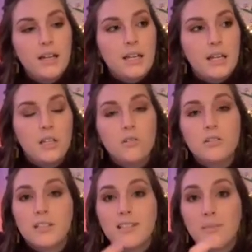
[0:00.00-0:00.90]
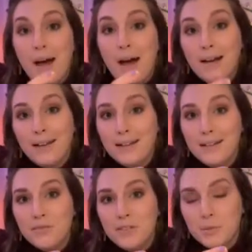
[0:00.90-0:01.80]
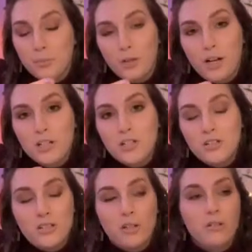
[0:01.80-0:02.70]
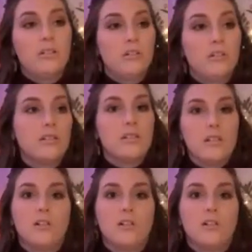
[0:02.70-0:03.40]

he uses the back end of brush. So he'll use,